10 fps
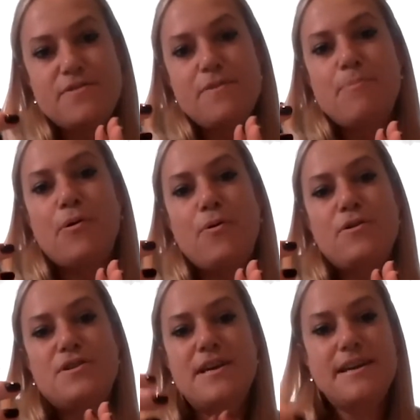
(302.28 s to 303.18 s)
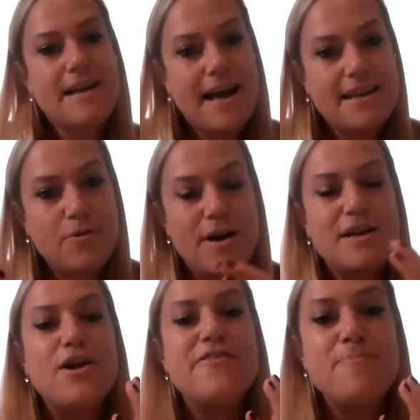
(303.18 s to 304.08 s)
a report, had quite
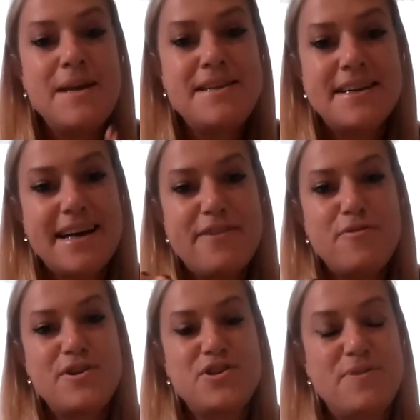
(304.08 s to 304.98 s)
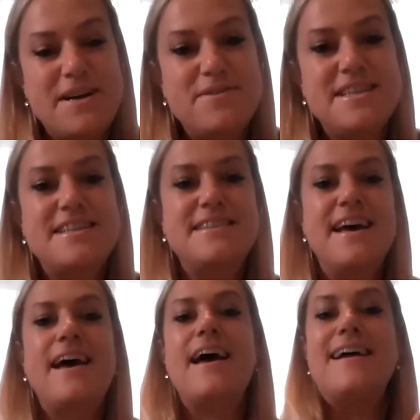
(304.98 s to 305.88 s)
a lot of media coverage around it,
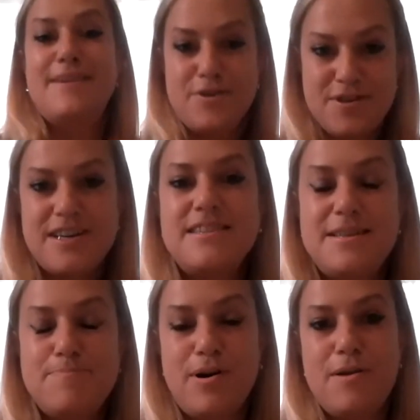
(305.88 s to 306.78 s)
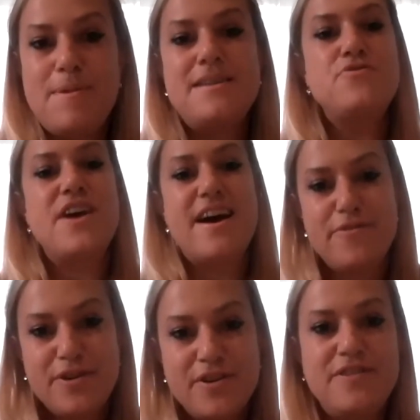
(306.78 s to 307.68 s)
and conducted parliamentary
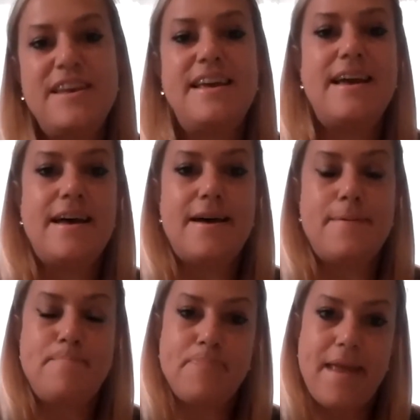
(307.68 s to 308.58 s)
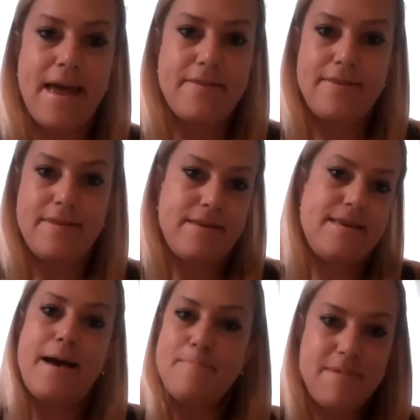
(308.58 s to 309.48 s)
advocacy
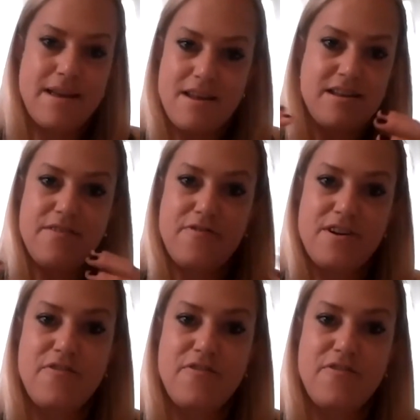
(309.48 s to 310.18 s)
in different